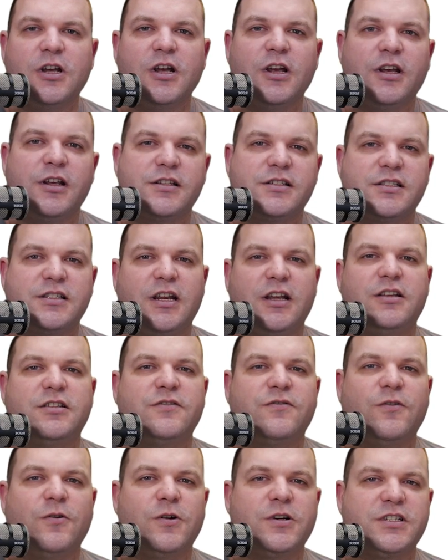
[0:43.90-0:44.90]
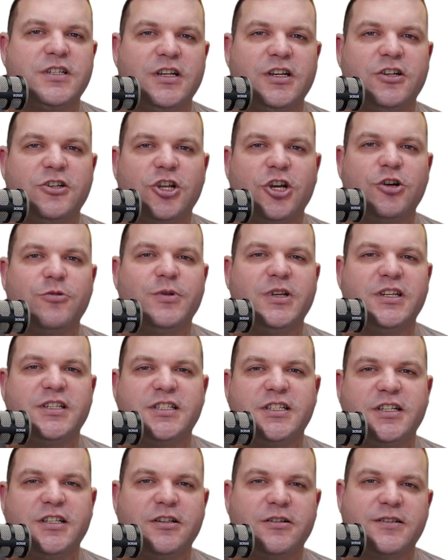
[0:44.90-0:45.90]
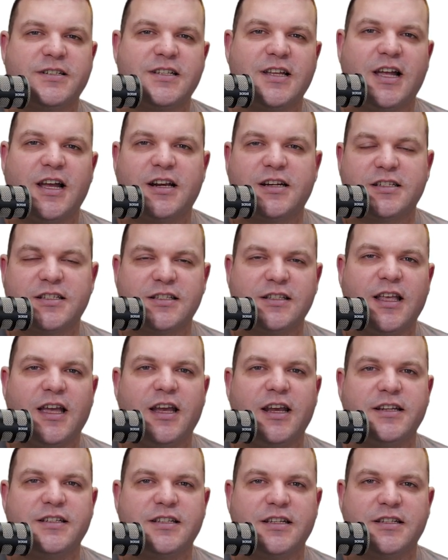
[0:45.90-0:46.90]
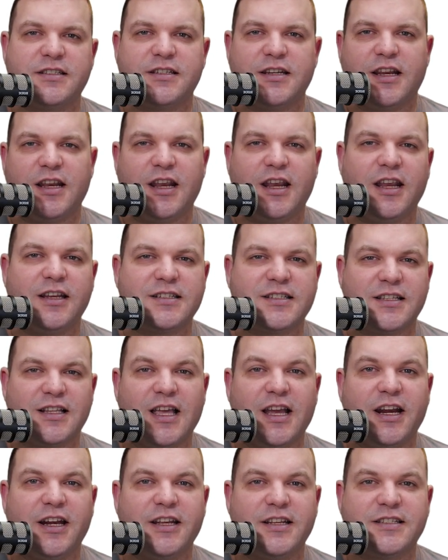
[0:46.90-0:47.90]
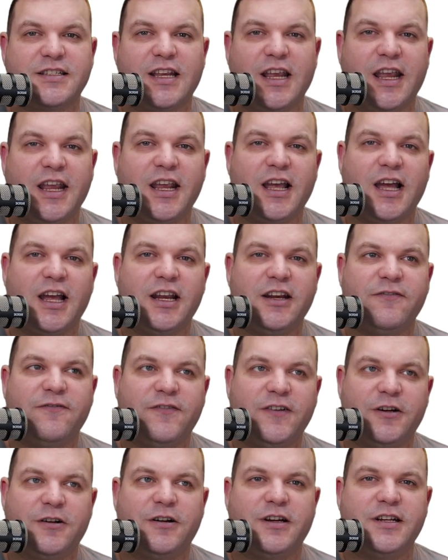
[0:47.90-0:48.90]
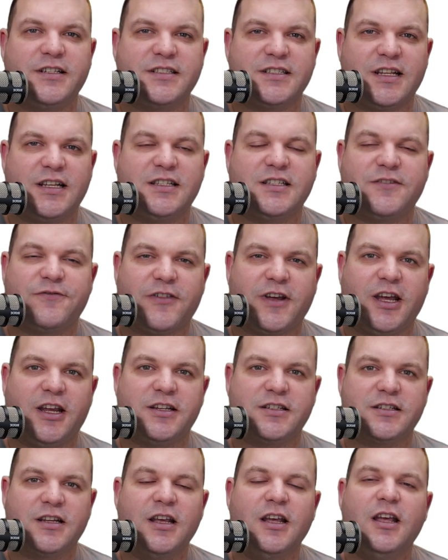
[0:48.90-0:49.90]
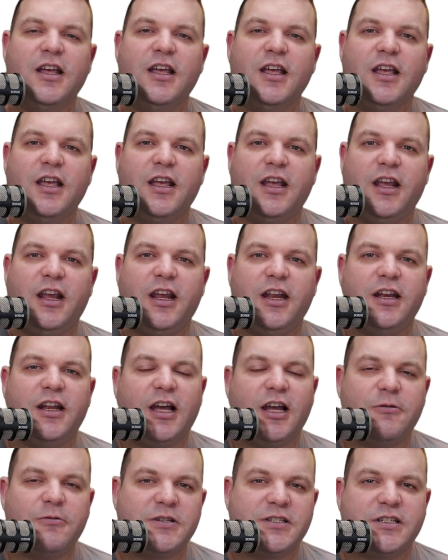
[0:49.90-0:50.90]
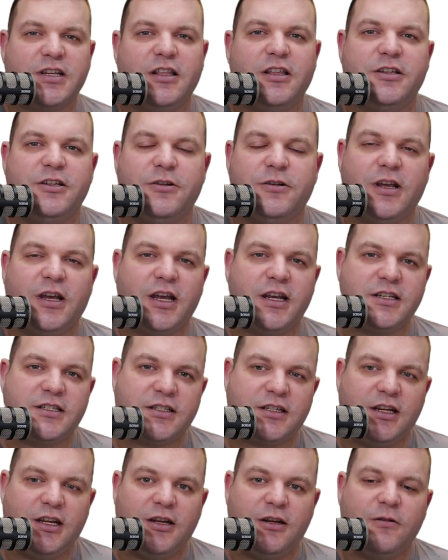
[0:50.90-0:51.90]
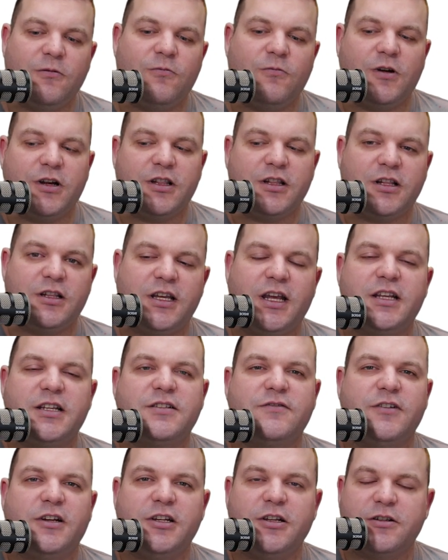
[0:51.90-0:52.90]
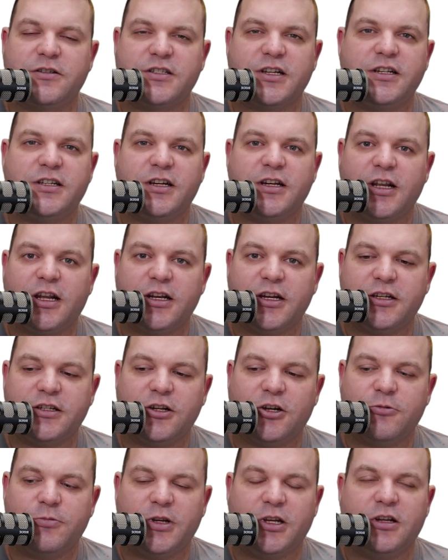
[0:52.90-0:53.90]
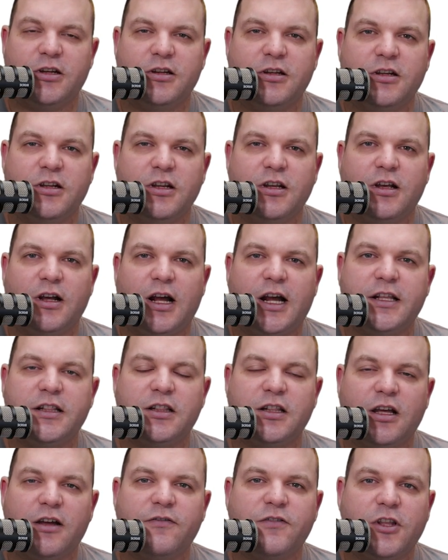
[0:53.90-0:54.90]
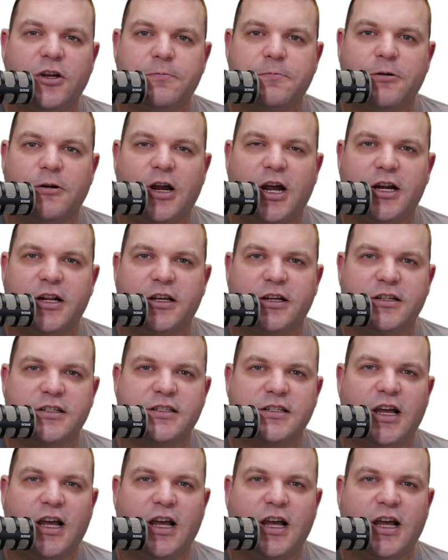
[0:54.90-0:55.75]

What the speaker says: Salesforce and Adobe see their stock slide as AI fear intensifies. And I was telling you guys in one of the last videos I did on Adobe, I love their products.